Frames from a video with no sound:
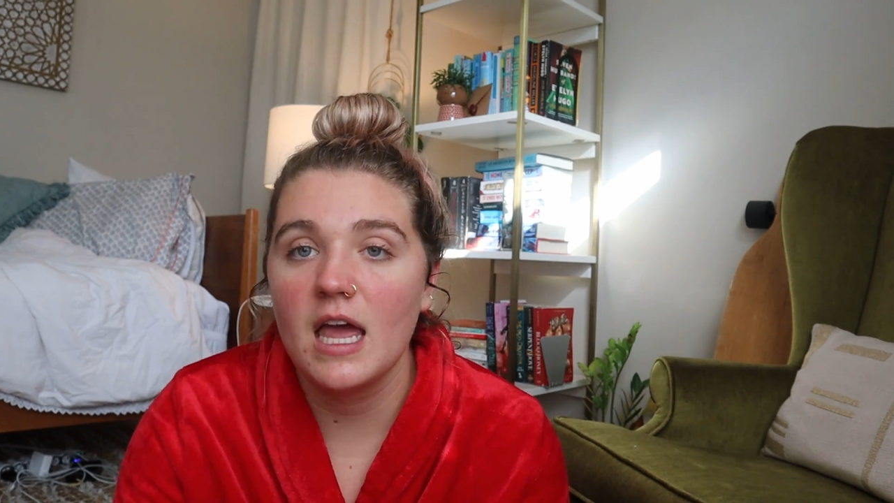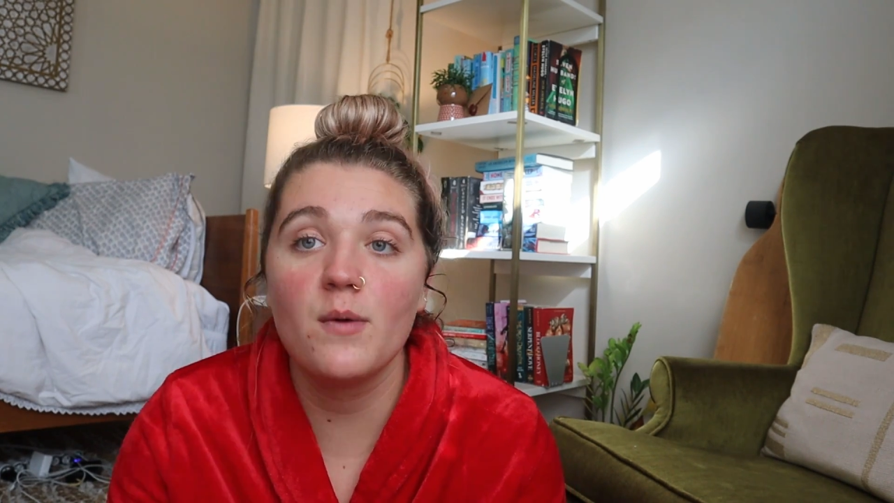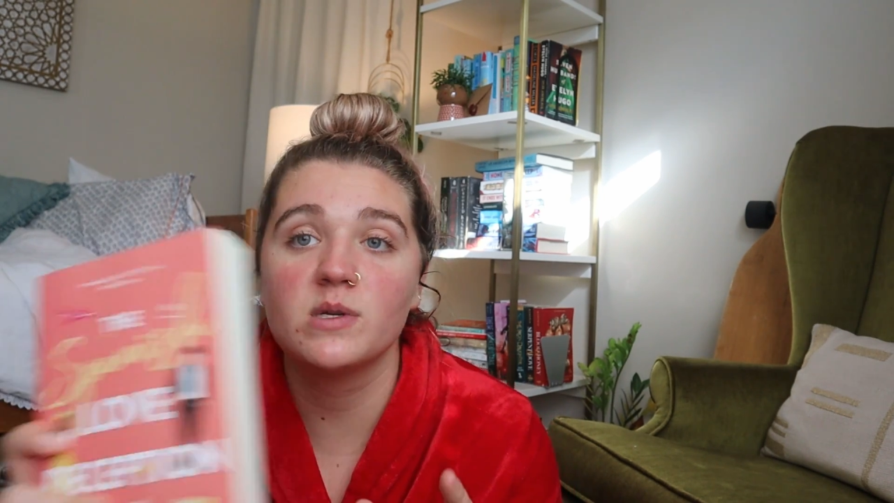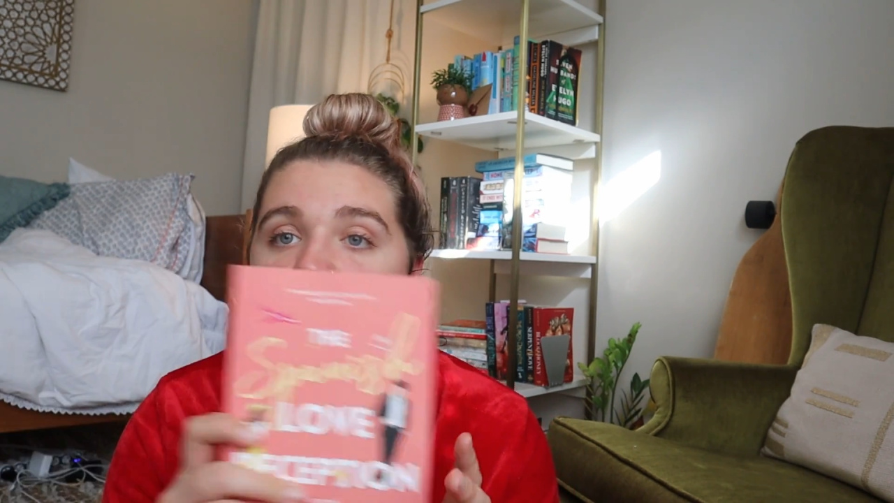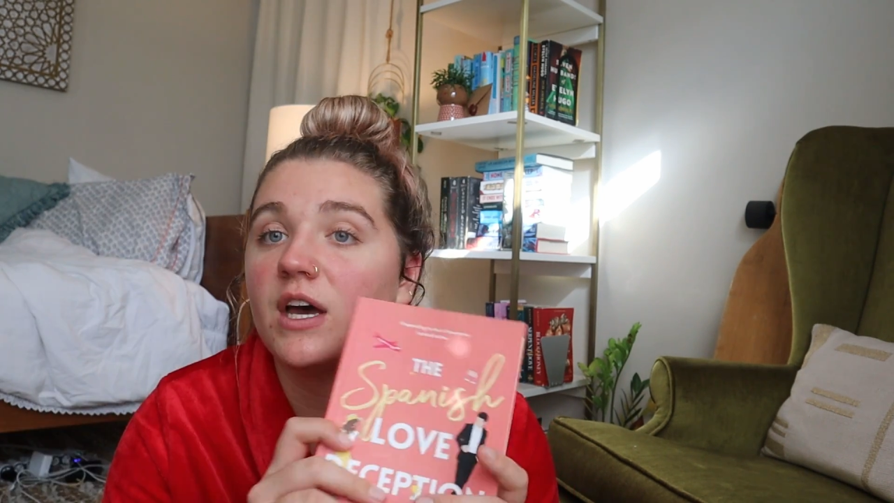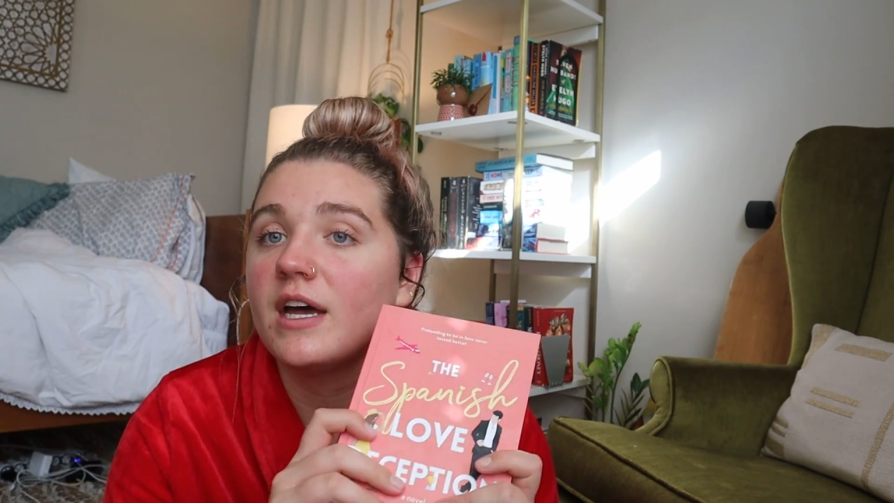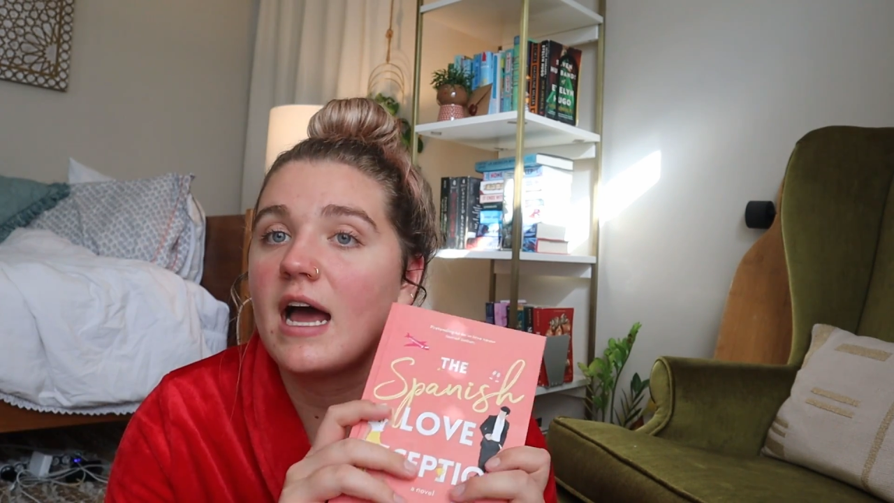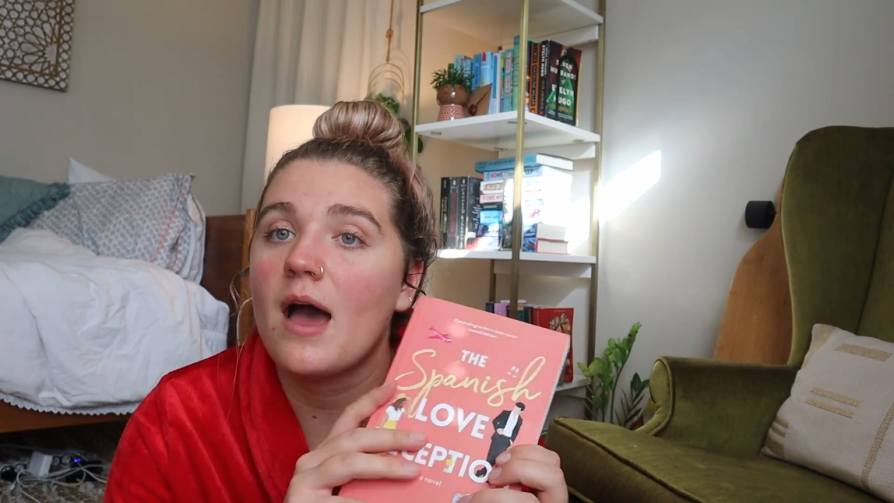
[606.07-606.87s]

it was good.